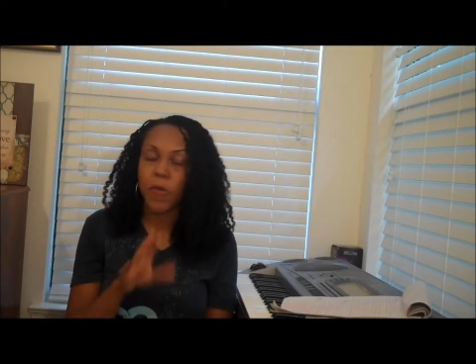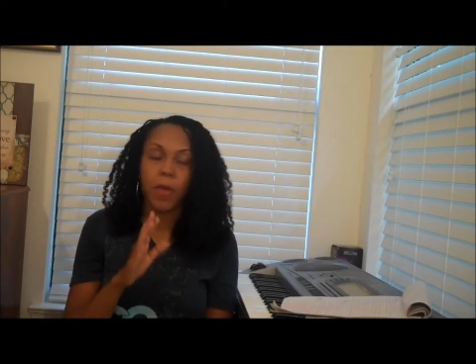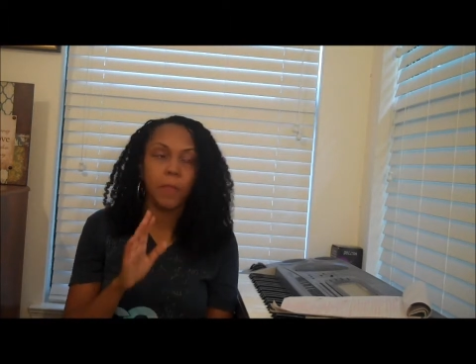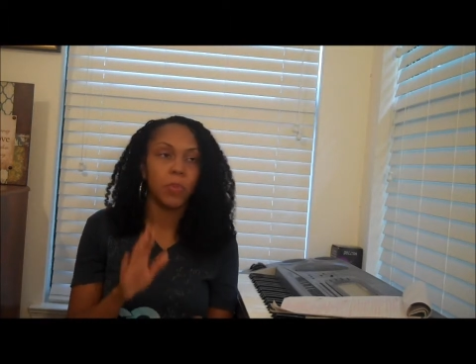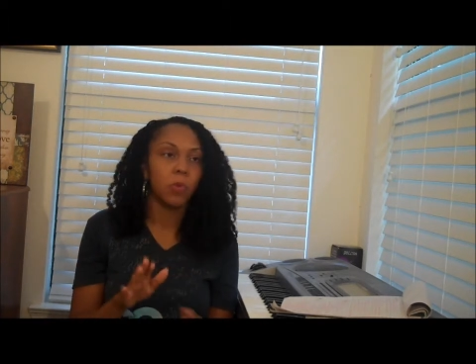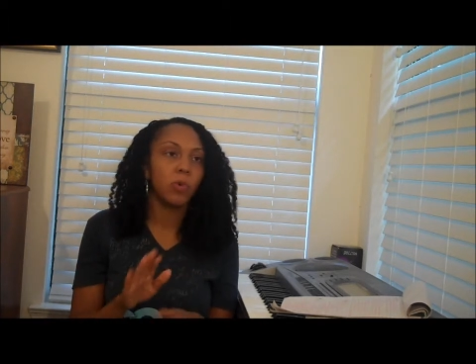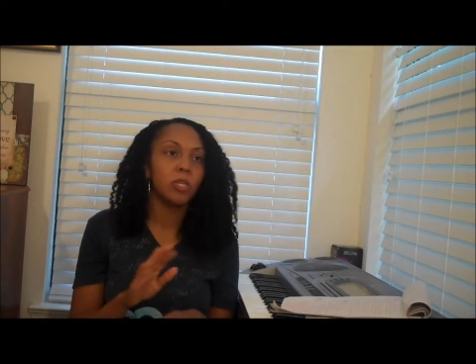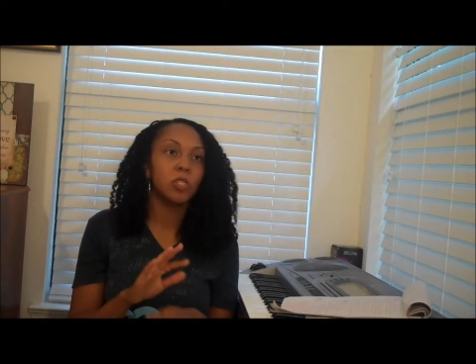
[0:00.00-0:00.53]

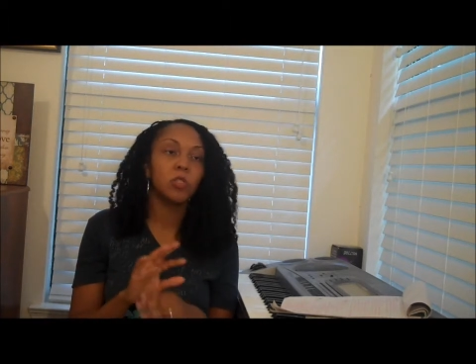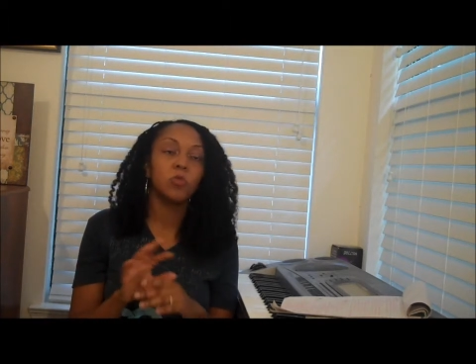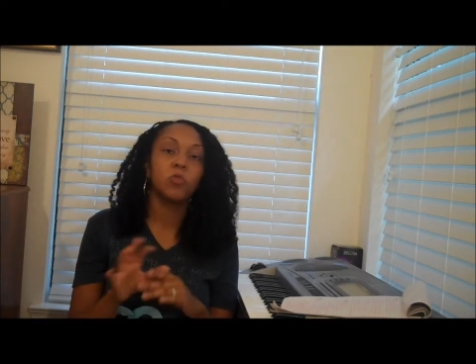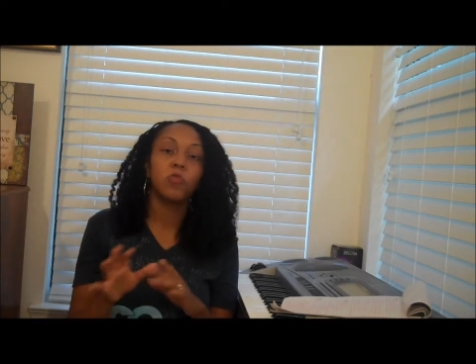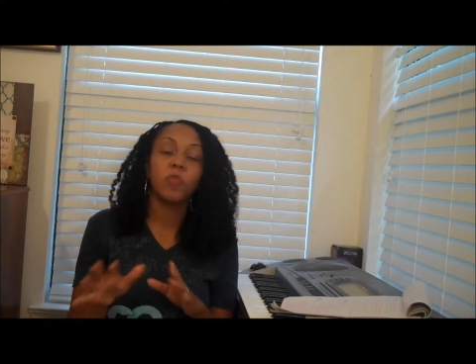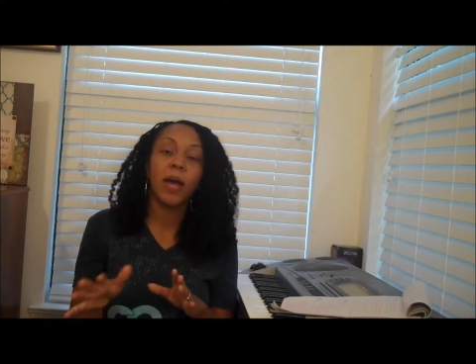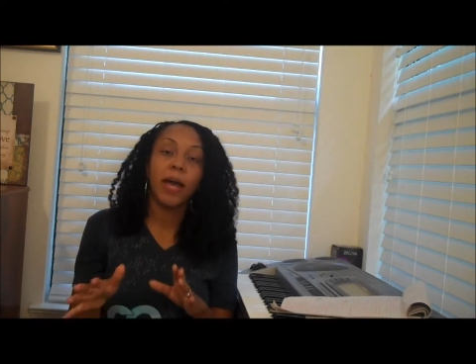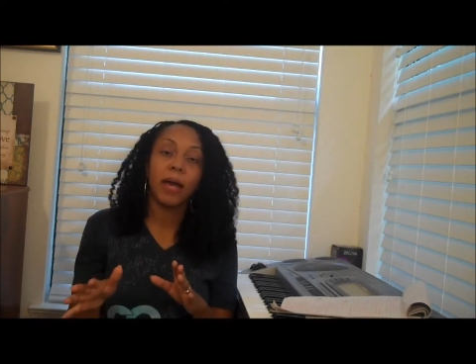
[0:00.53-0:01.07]
but once you
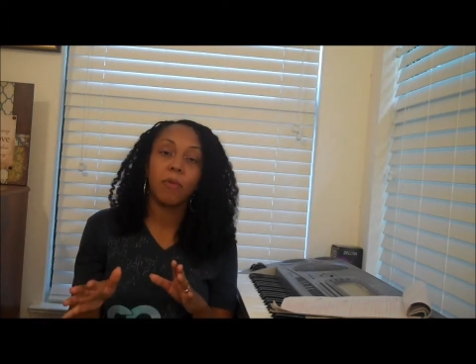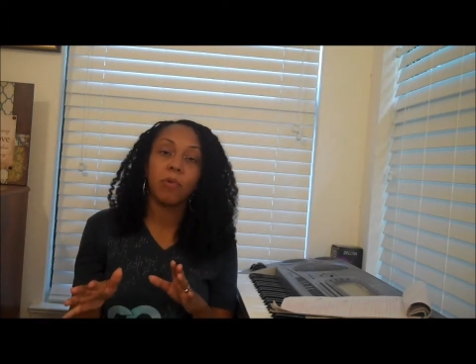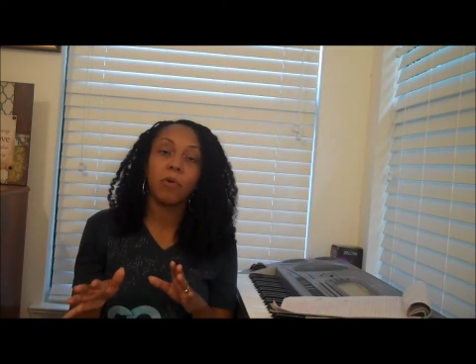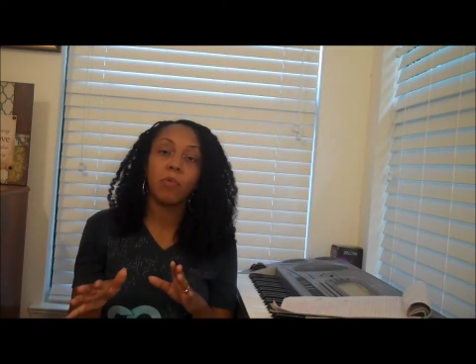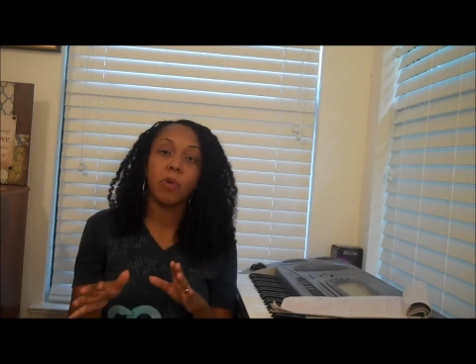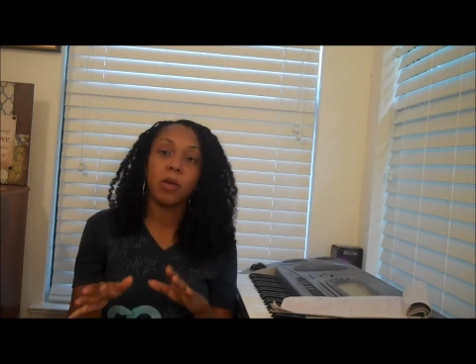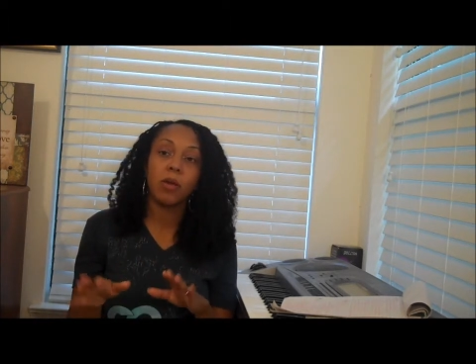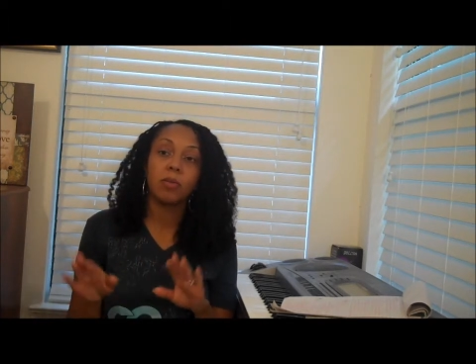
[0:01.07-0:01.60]
find what
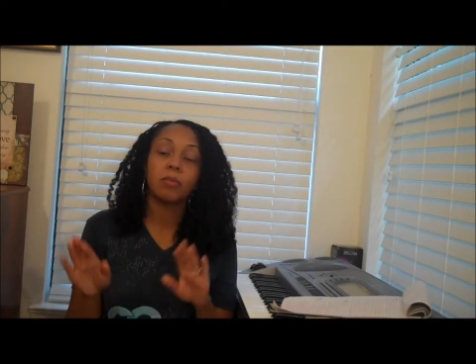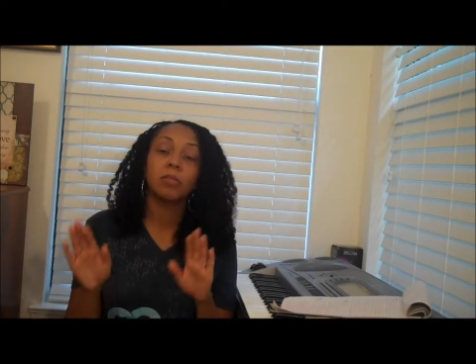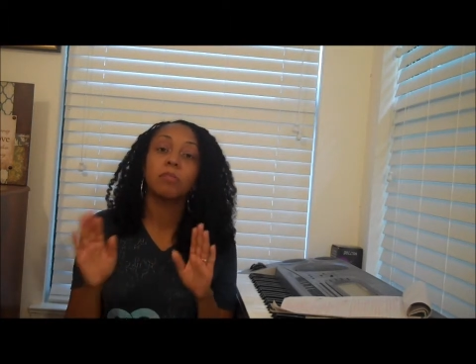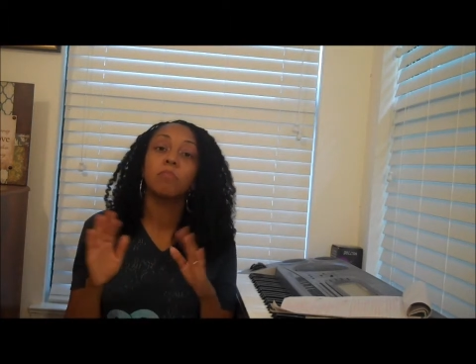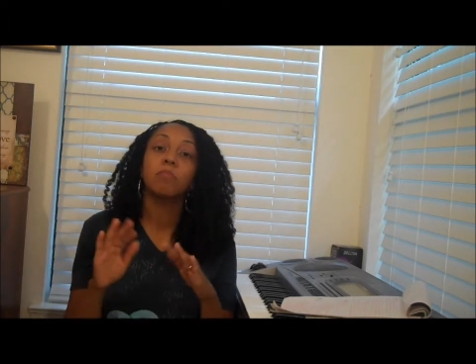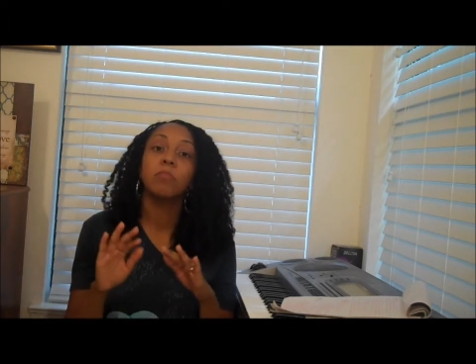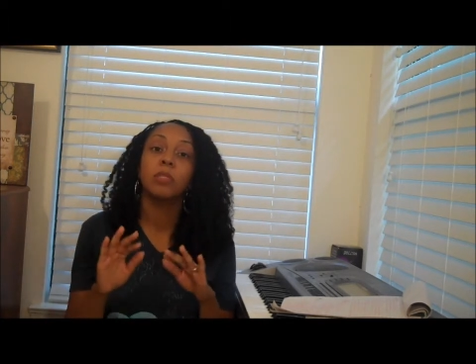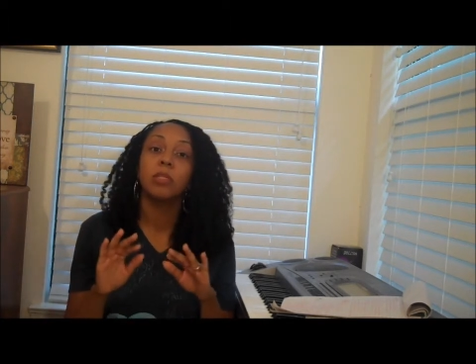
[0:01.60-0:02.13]
works,
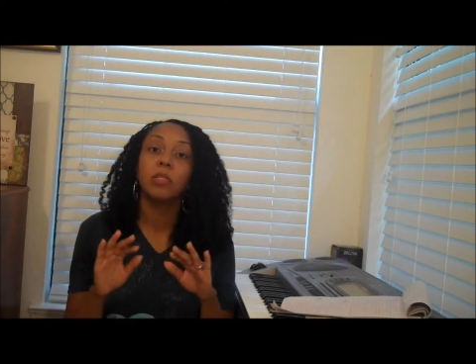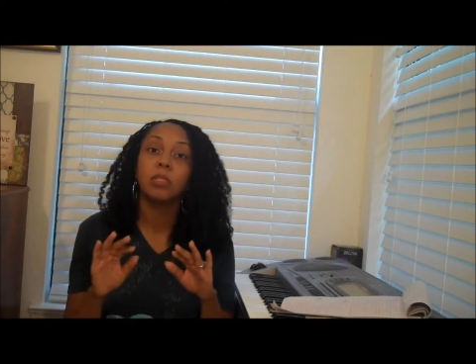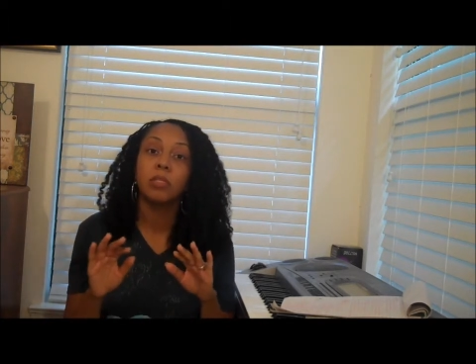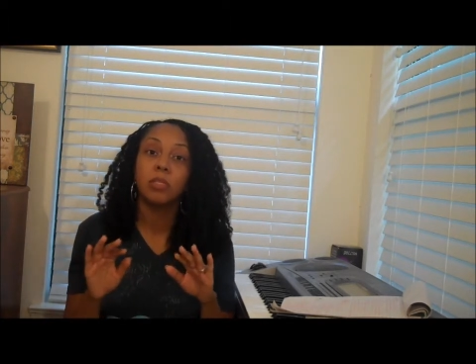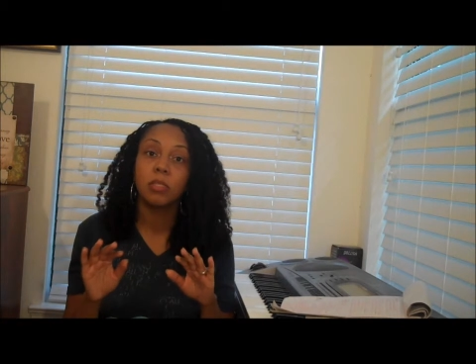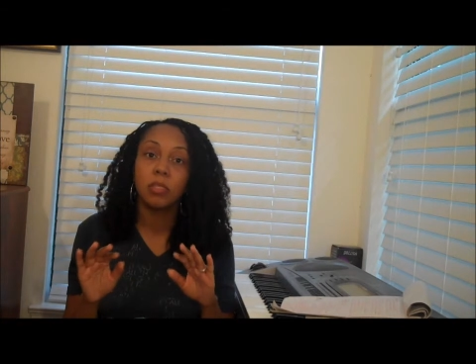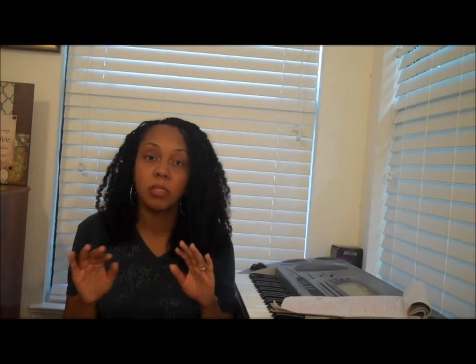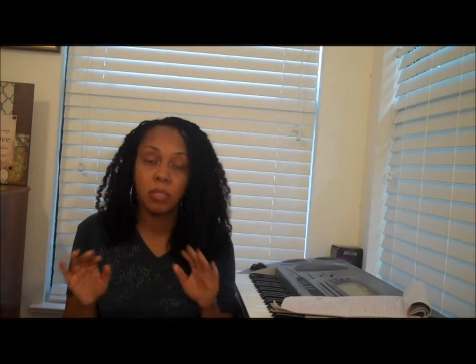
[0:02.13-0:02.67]

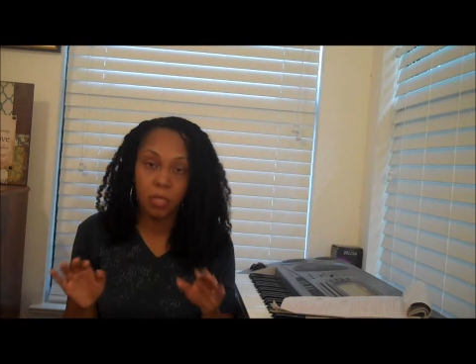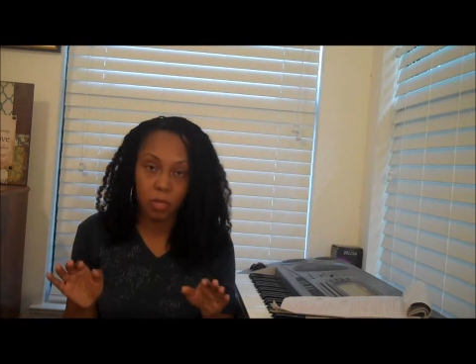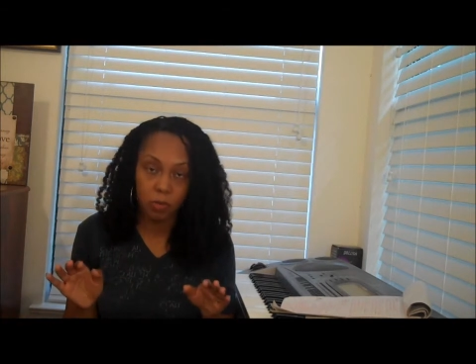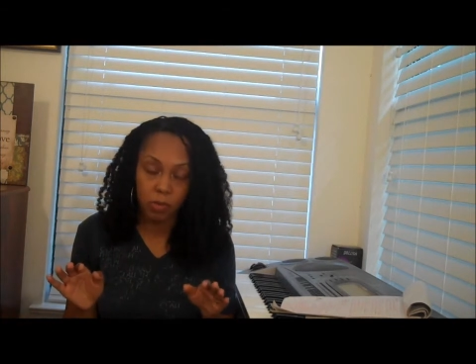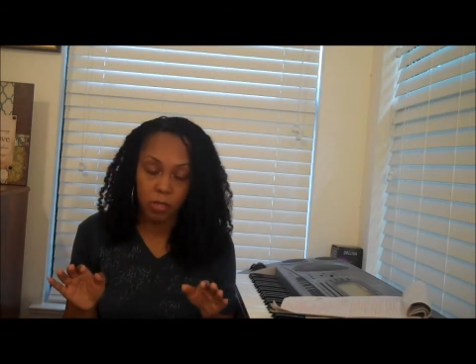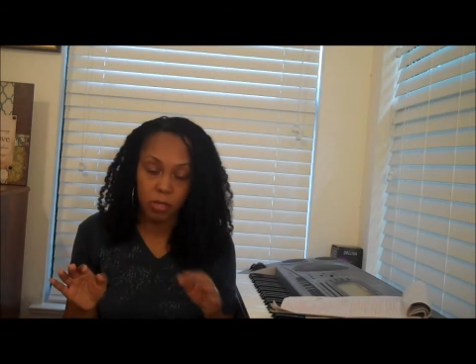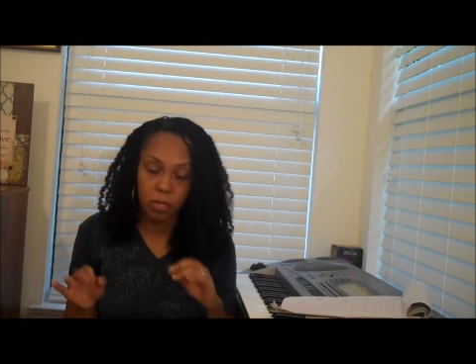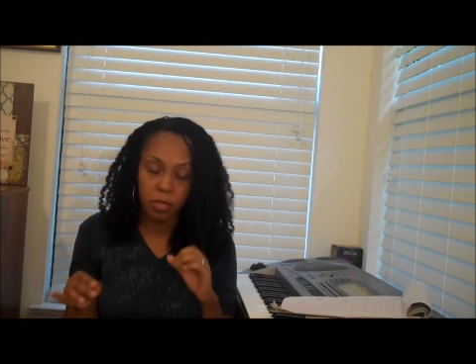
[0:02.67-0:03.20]
stick
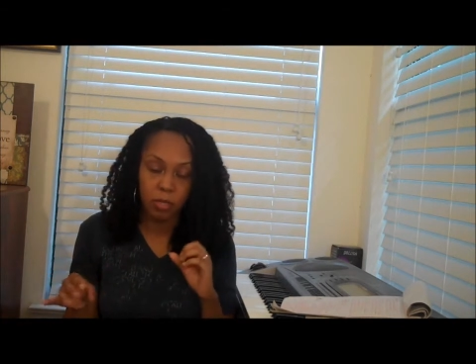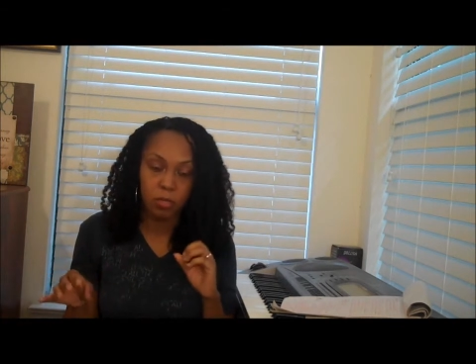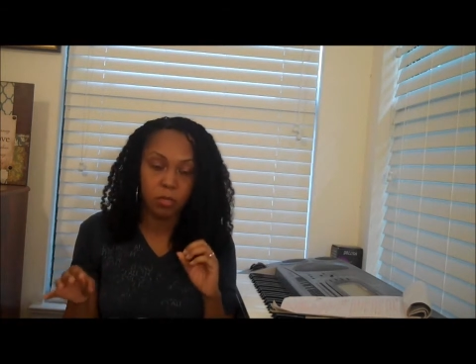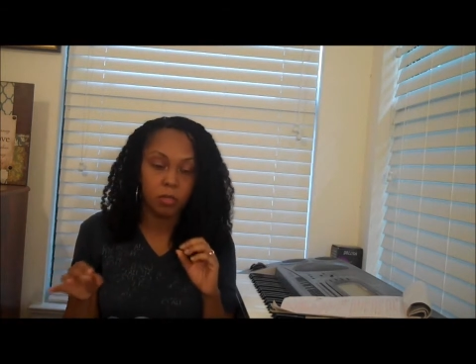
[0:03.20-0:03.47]
with it.